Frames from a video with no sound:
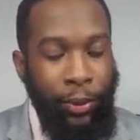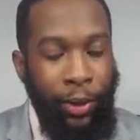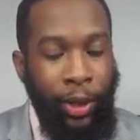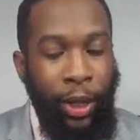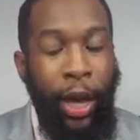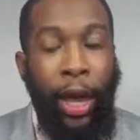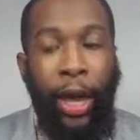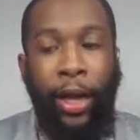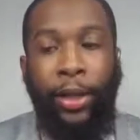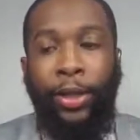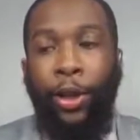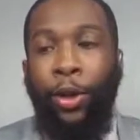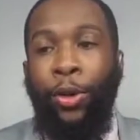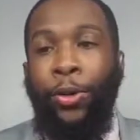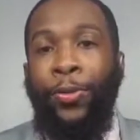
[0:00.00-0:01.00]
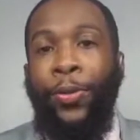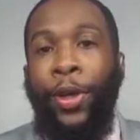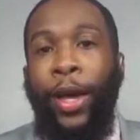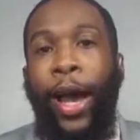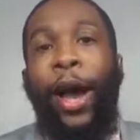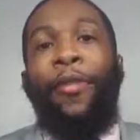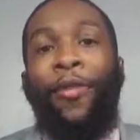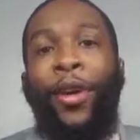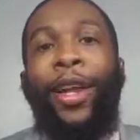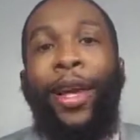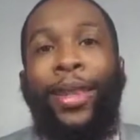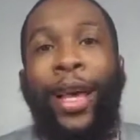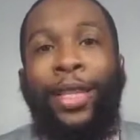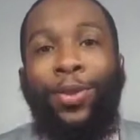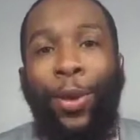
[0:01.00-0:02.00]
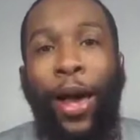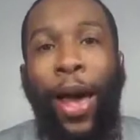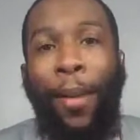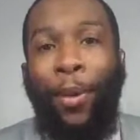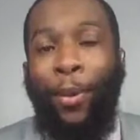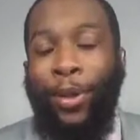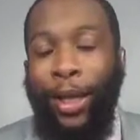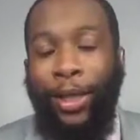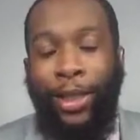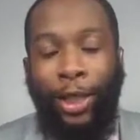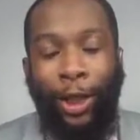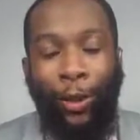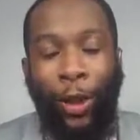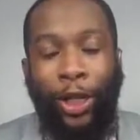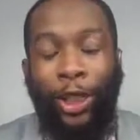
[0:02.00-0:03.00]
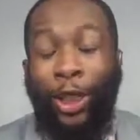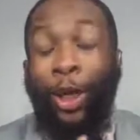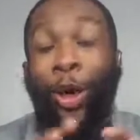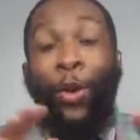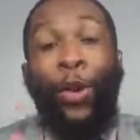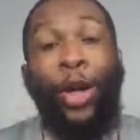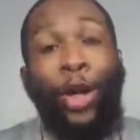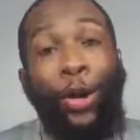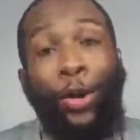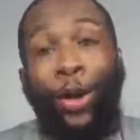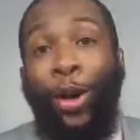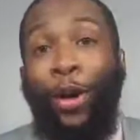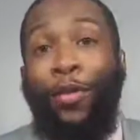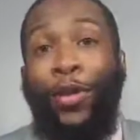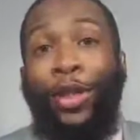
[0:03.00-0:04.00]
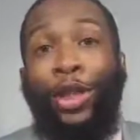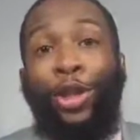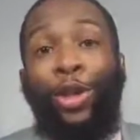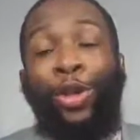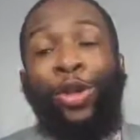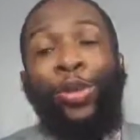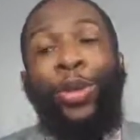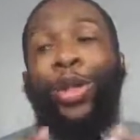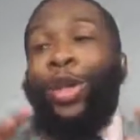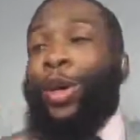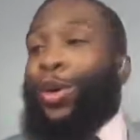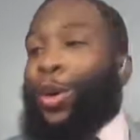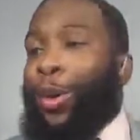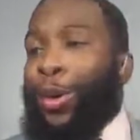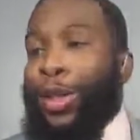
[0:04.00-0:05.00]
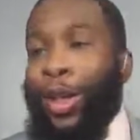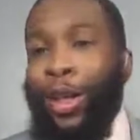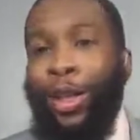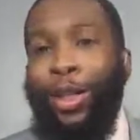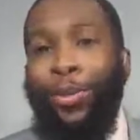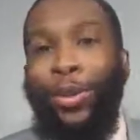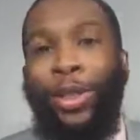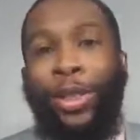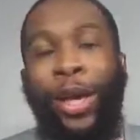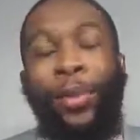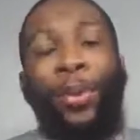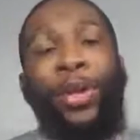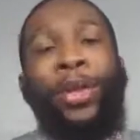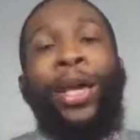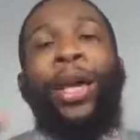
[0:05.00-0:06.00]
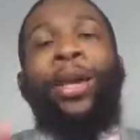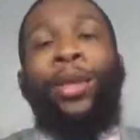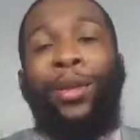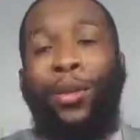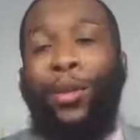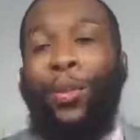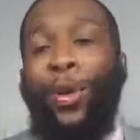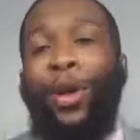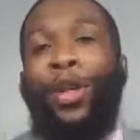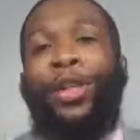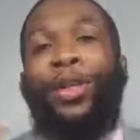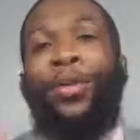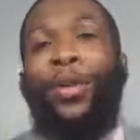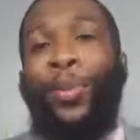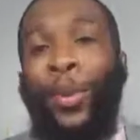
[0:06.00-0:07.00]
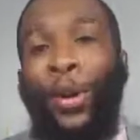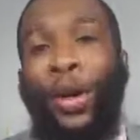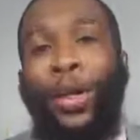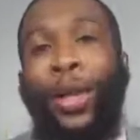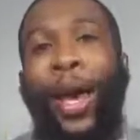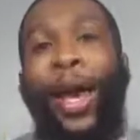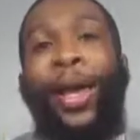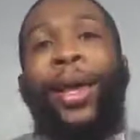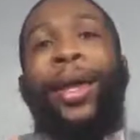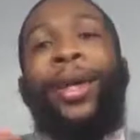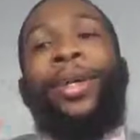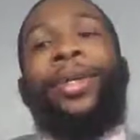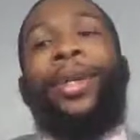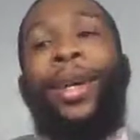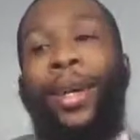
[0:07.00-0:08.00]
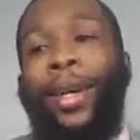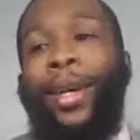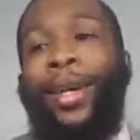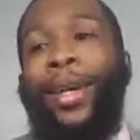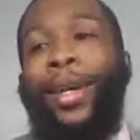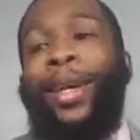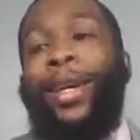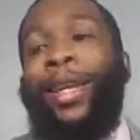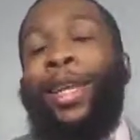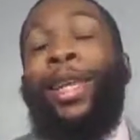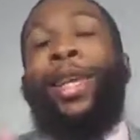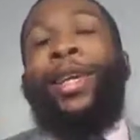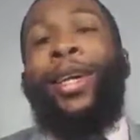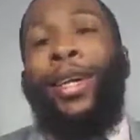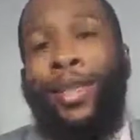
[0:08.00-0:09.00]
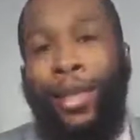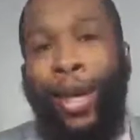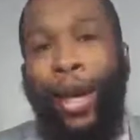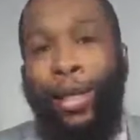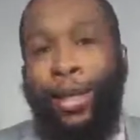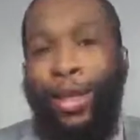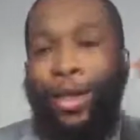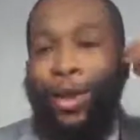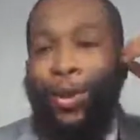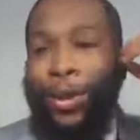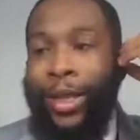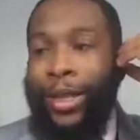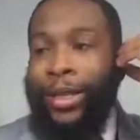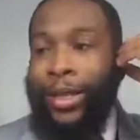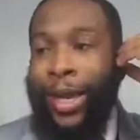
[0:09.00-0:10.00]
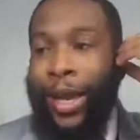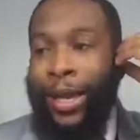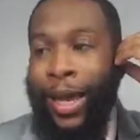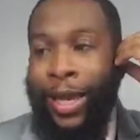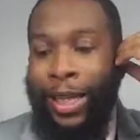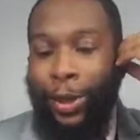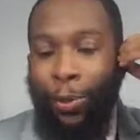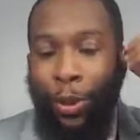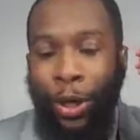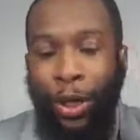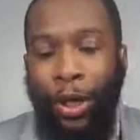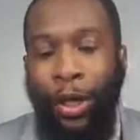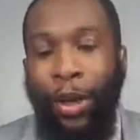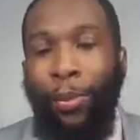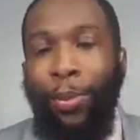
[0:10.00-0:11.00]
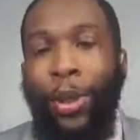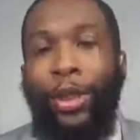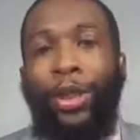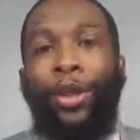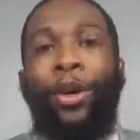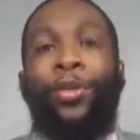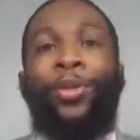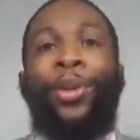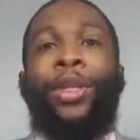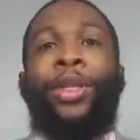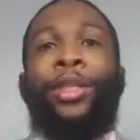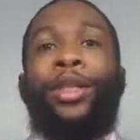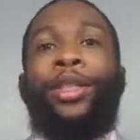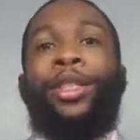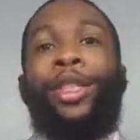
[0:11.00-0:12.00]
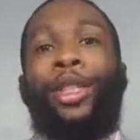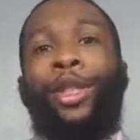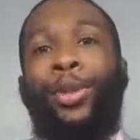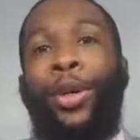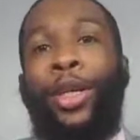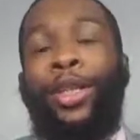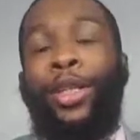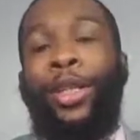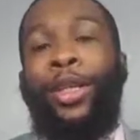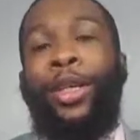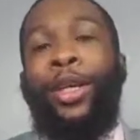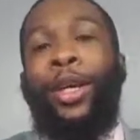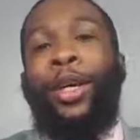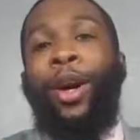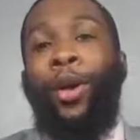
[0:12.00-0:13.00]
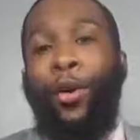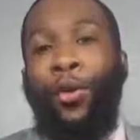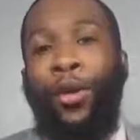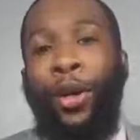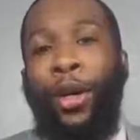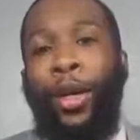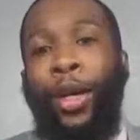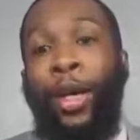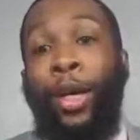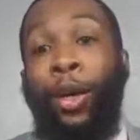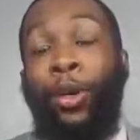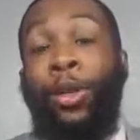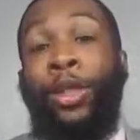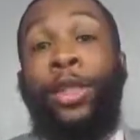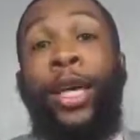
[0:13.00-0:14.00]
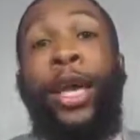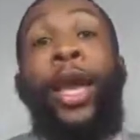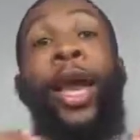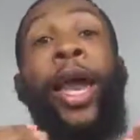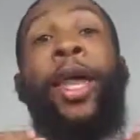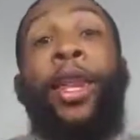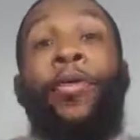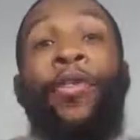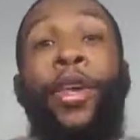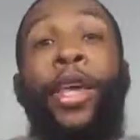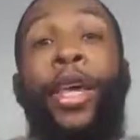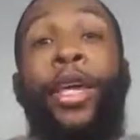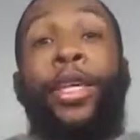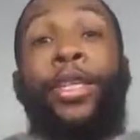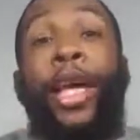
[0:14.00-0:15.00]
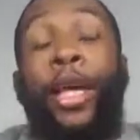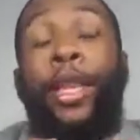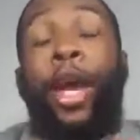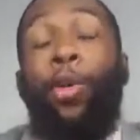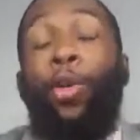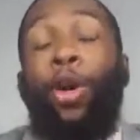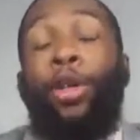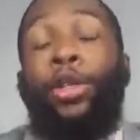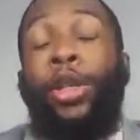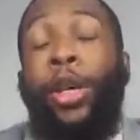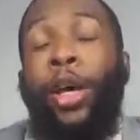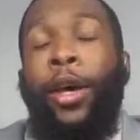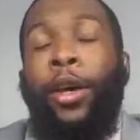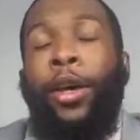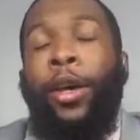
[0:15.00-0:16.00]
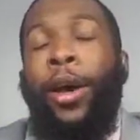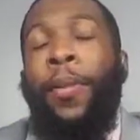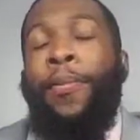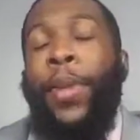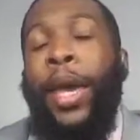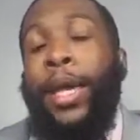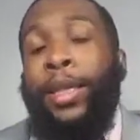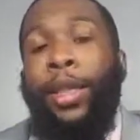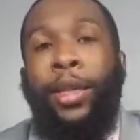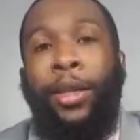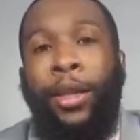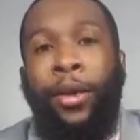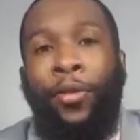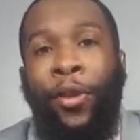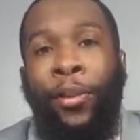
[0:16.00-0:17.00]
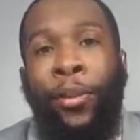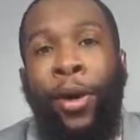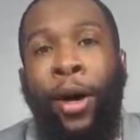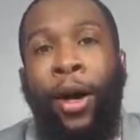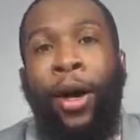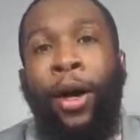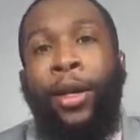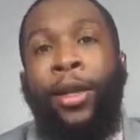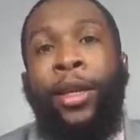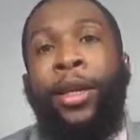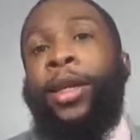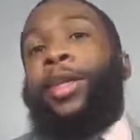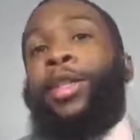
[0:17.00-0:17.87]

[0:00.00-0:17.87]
Yeah, so I feel like that's what happened with that situation. We don't know if it's true. We don't know it's 100%, but the reporters are reporting that the league execs, this is what they said, that he's pretty pissed off with the situation over in Golden State. And if he is, that works amazingly from the Knicks'